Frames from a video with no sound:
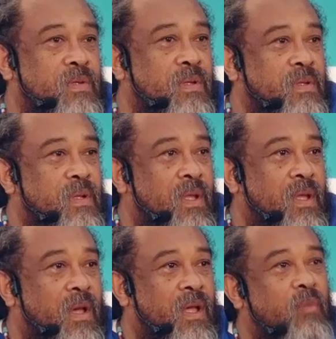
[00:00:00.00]
it,
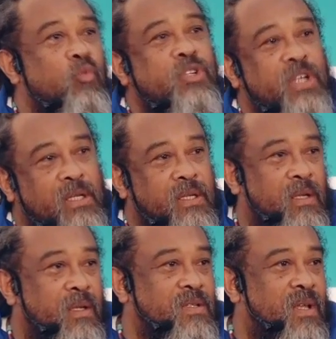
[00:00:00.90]
I am
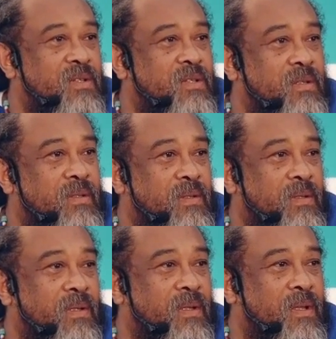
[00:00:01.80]
rejecting this answer
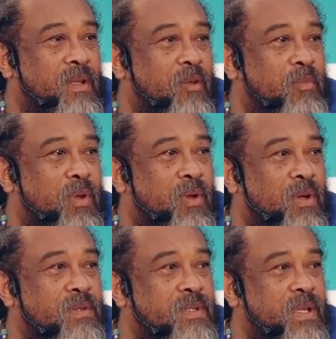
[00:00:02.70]

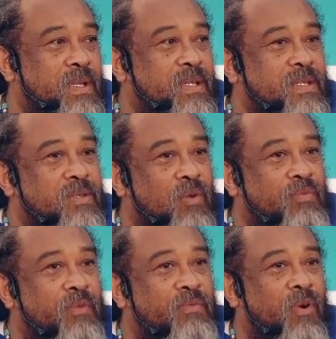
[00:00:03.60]
because it is of
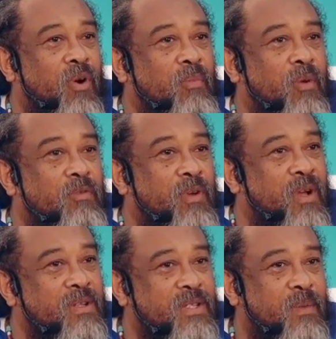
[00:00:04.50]
the form of a
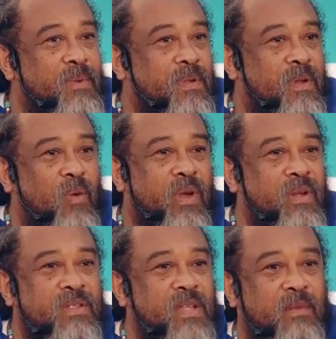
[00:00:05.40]
concept.
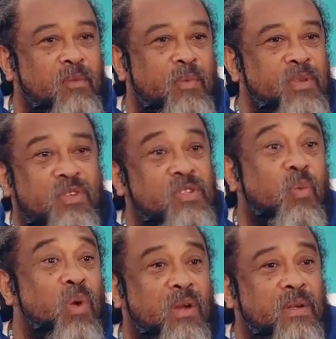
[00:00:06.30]
Awareness at the moment is just a
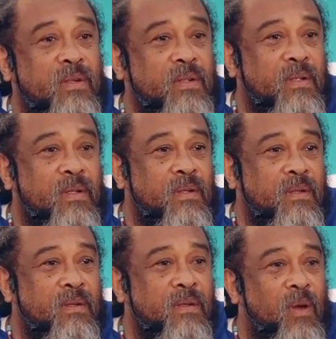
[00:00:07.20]
word,
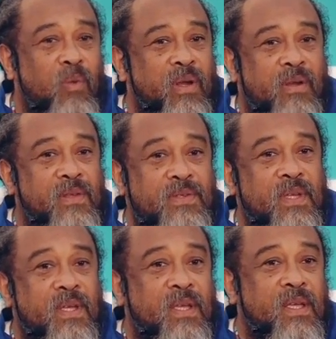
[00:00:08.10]
awareness.
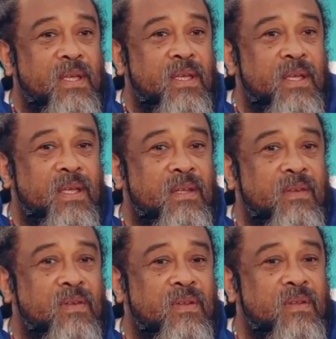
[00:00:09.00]

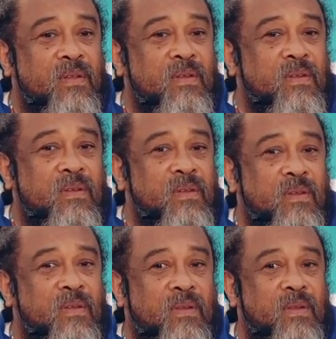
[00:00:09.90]
And
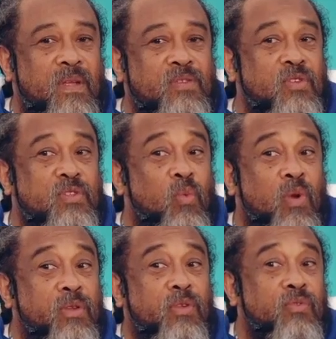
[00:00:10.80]
it's just a
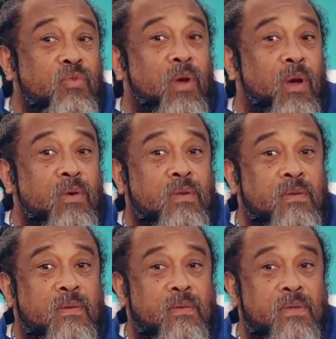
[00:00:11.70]
word you threw out
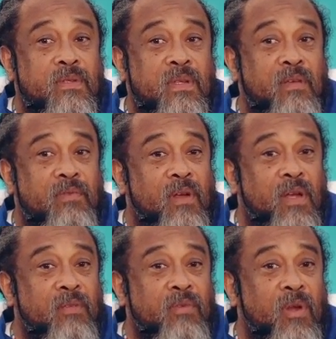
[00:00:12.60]
to see if I'd
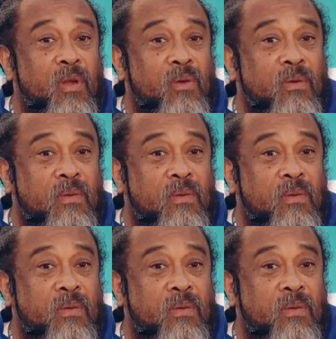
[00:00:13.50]
leave you alone.